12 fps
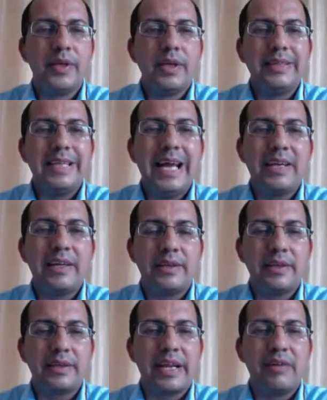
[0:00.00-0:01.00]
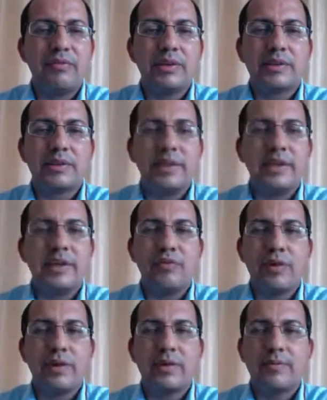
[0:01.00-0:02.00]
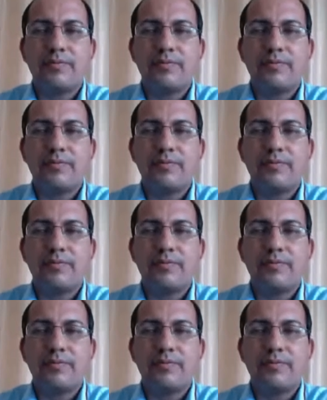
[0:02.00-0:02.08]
that travels a different